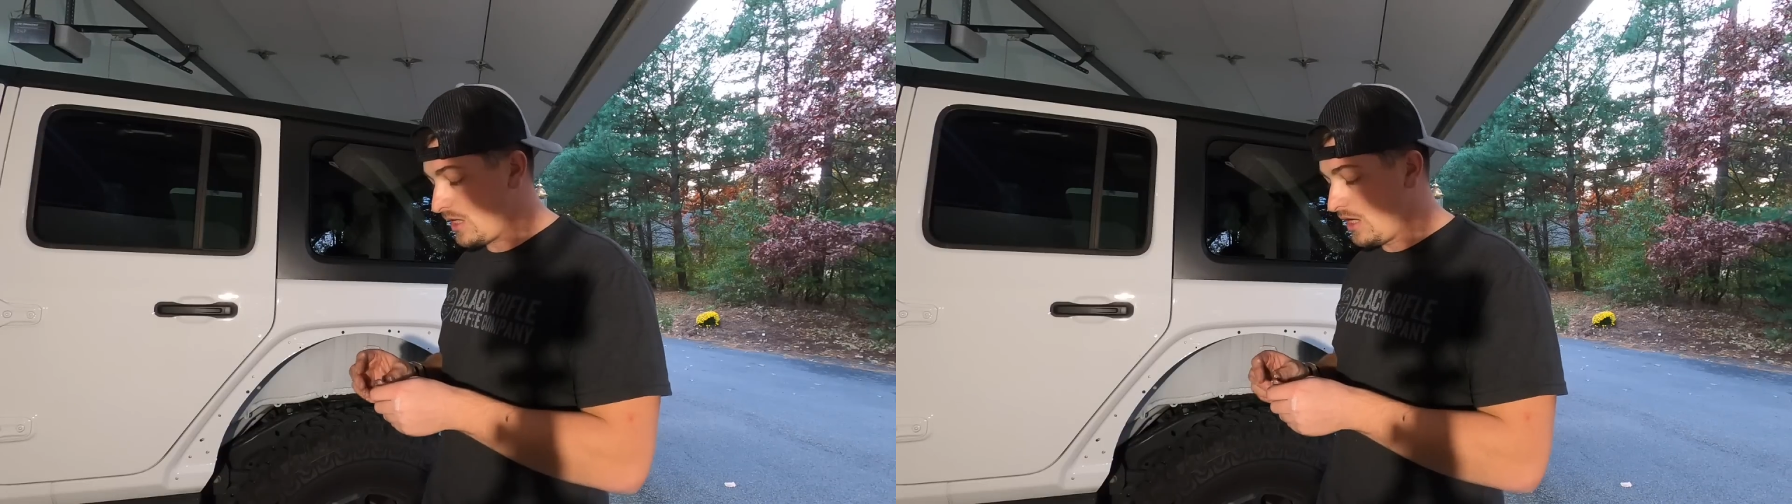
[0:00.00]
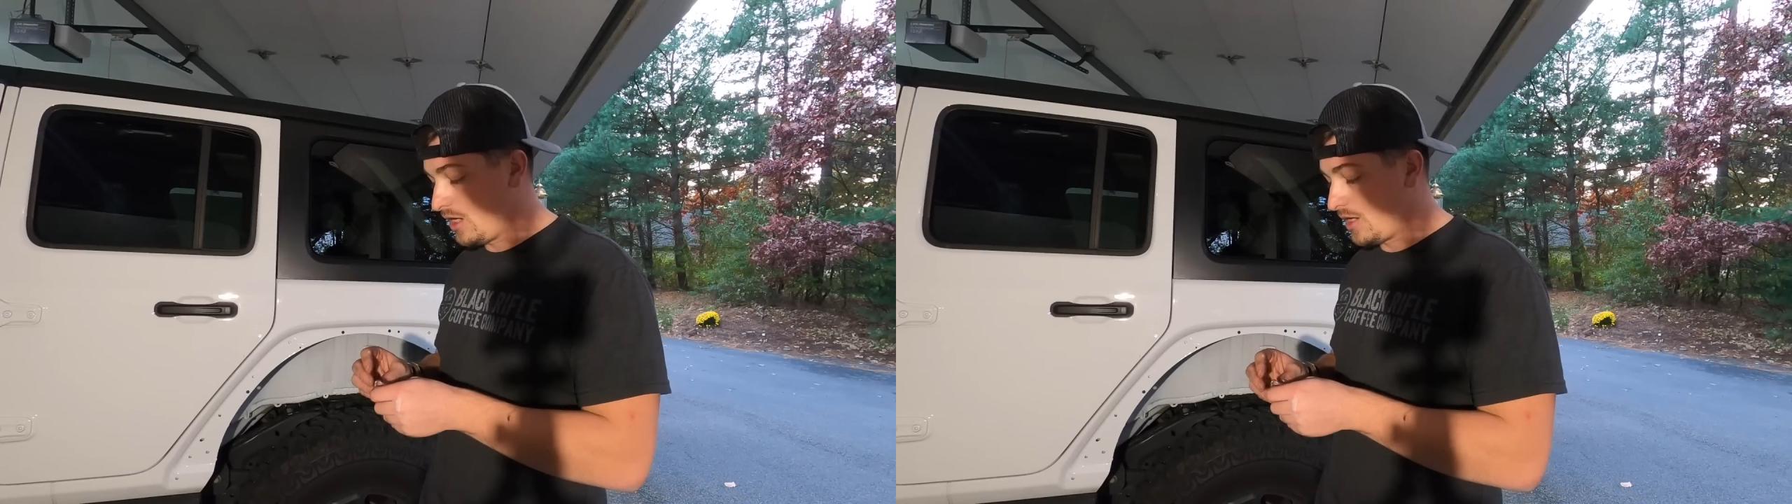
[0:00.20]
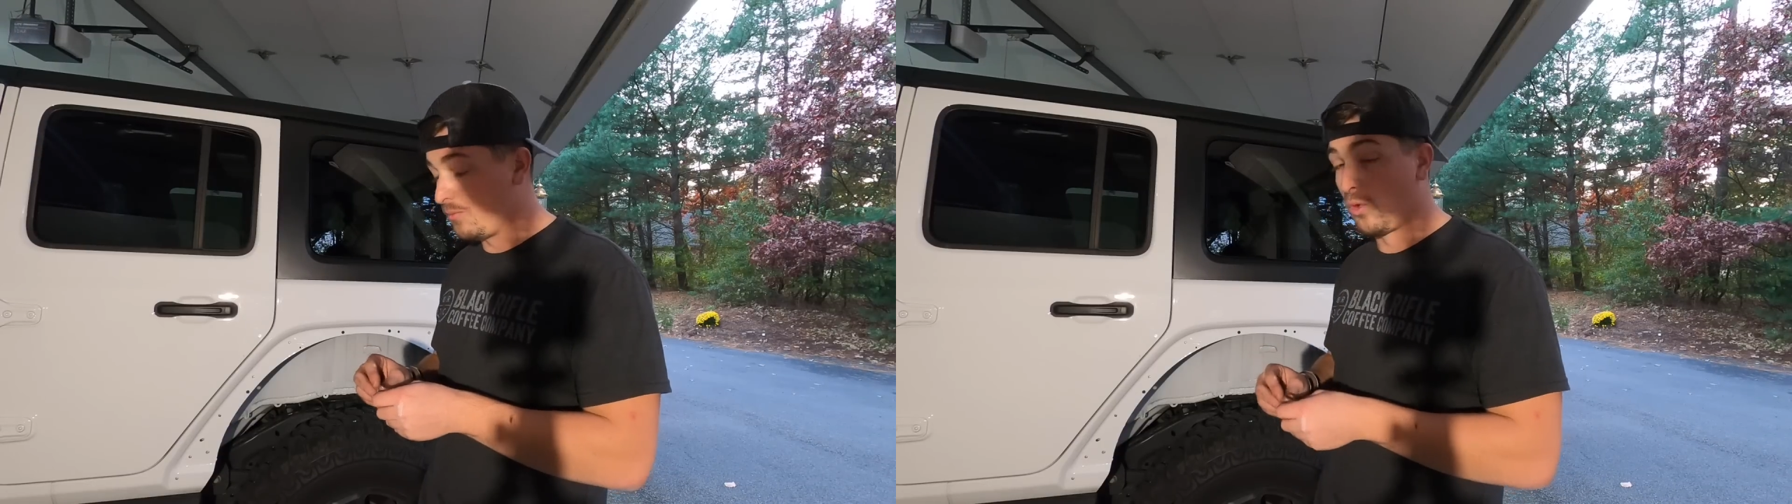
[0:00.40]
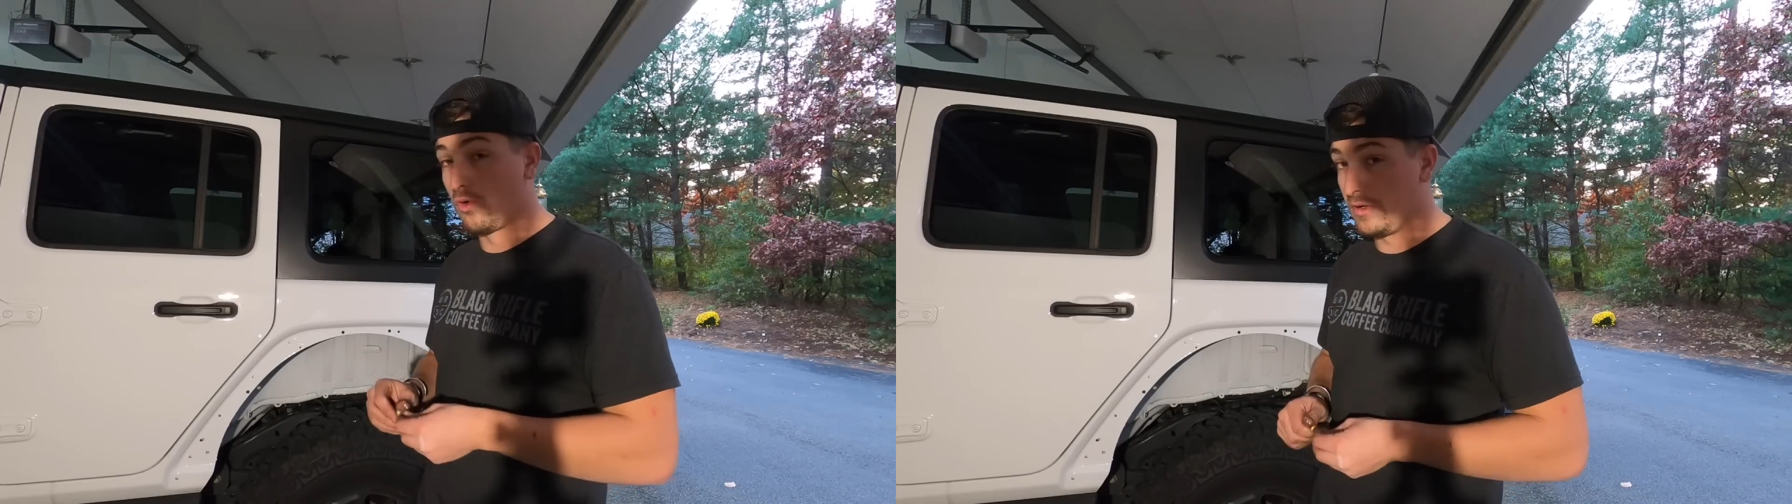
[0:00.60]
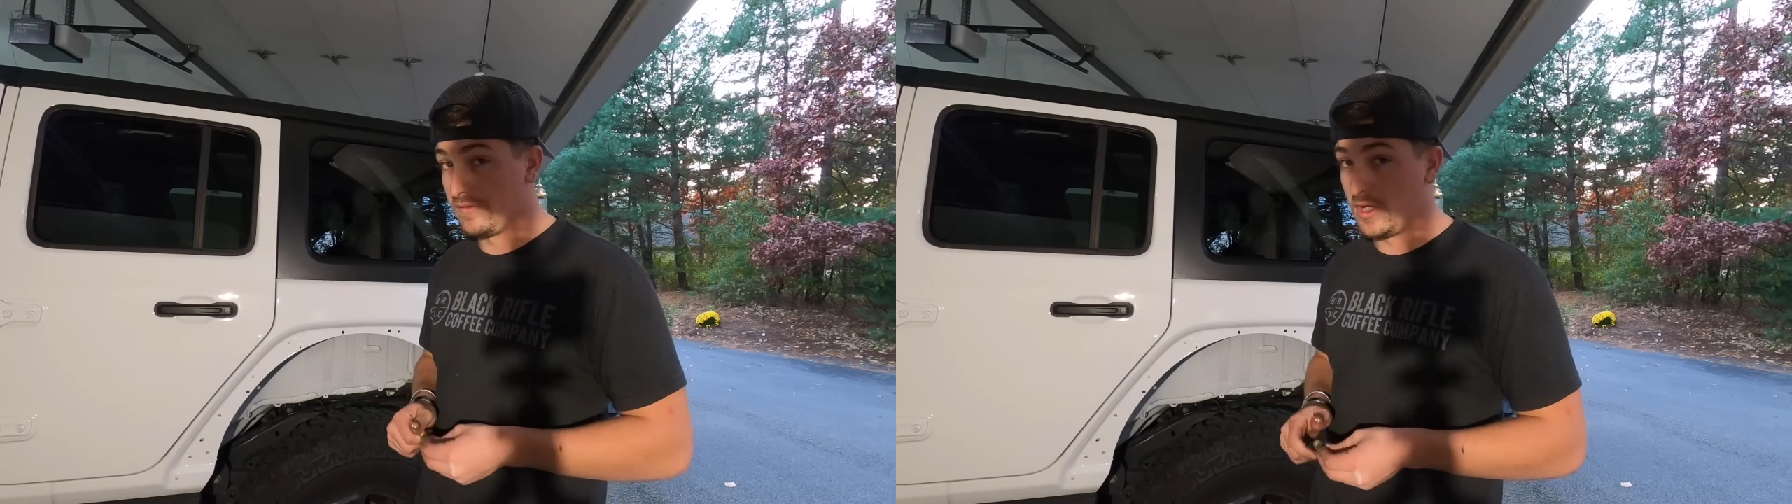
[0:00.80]
more
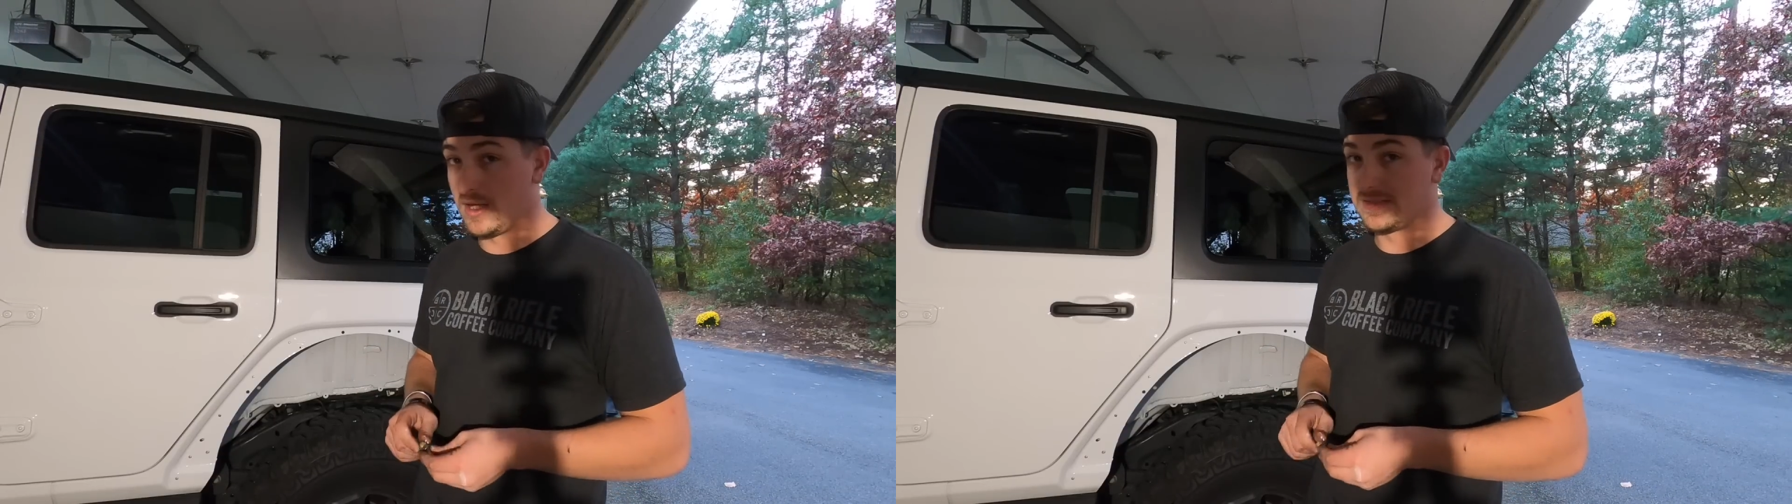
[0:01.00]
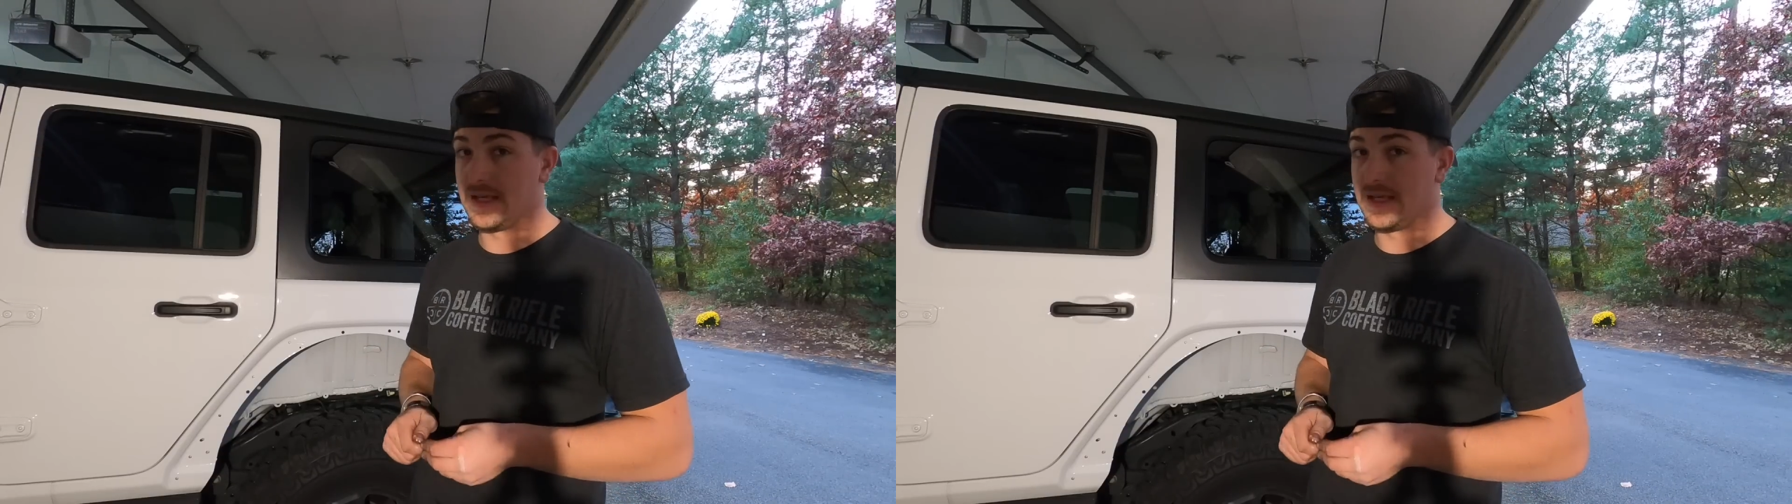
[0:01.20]
riv nuts